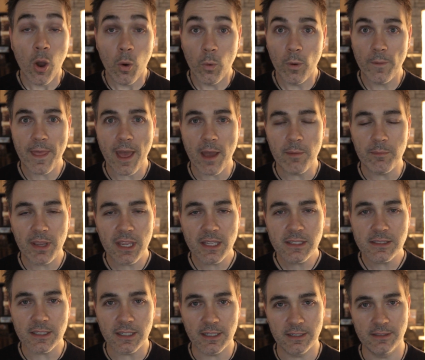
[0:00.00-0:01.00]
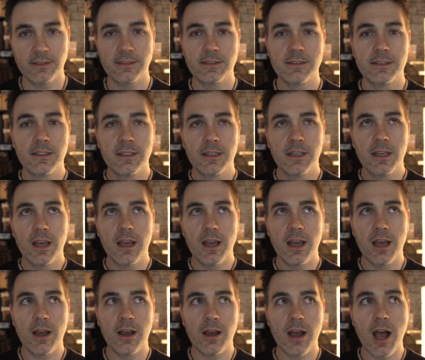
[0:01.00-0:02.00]
What that means is,
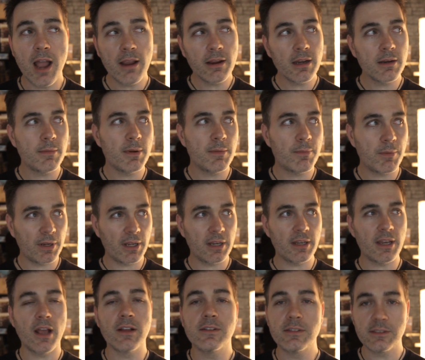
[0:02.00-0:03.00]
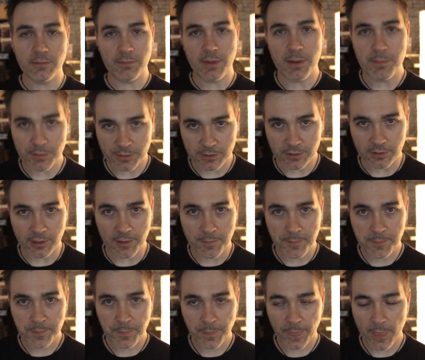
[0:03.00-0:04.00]
I'm gonna be bringing down some maple syrup,
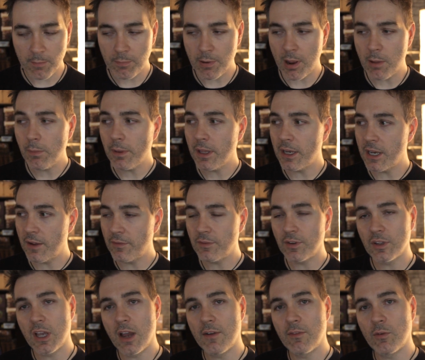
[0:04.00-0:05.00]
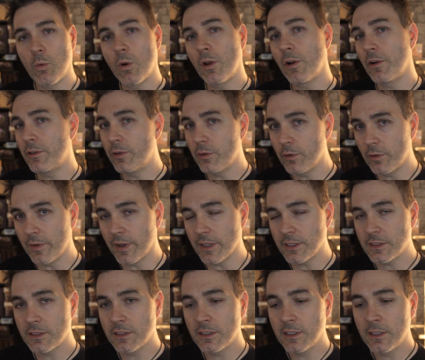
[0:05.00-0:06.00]
probably enough to cover one or two of
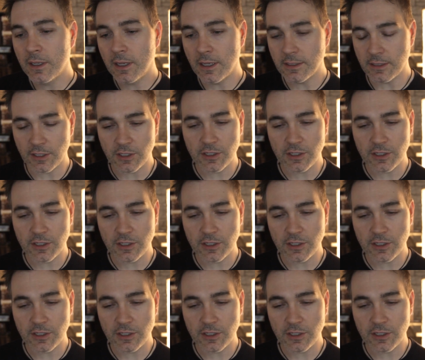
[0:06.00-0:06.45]
us, because I